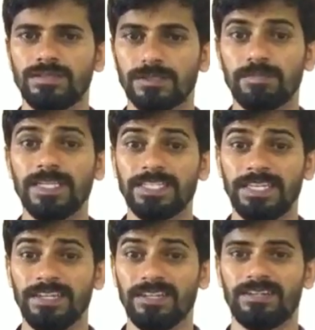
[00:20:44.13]
split
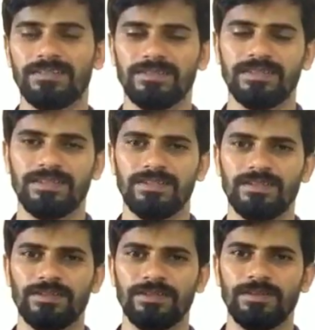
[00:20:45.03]
here
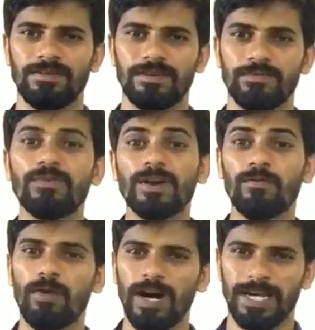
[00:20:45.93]
for a
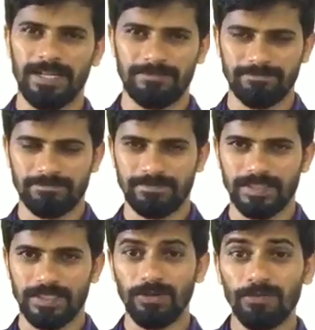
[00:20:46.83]

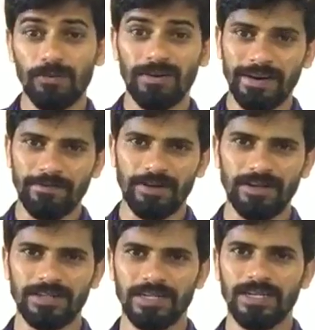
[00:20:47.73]
while, not forever,
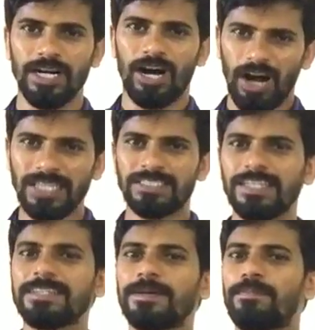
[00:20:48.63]

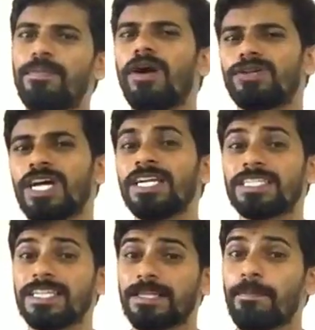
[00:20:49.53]
until the bout,
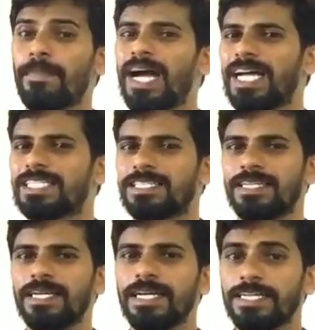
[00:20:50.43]
until the match.
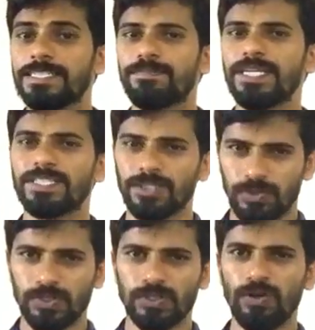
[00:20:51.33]
It is better
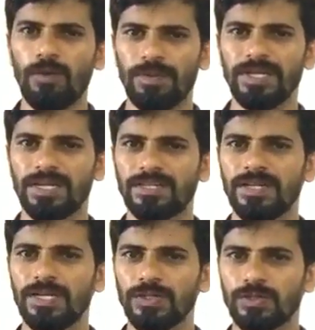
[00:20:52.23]
to stop here
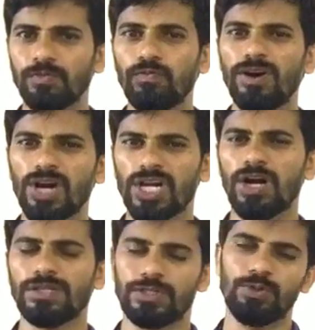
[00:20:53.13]
to
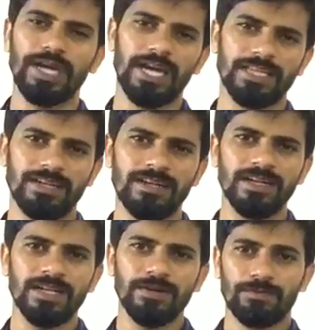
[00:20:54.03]
work out together.
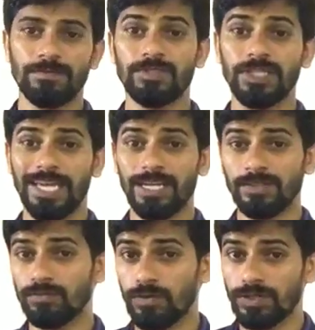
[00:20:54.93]
From today
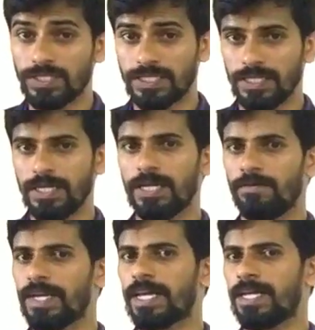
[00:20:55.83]
onwards,
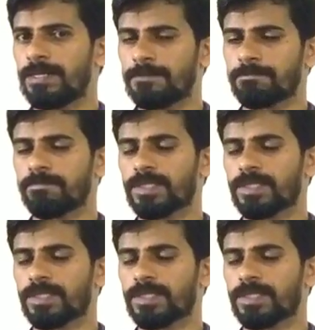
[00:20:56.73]
we can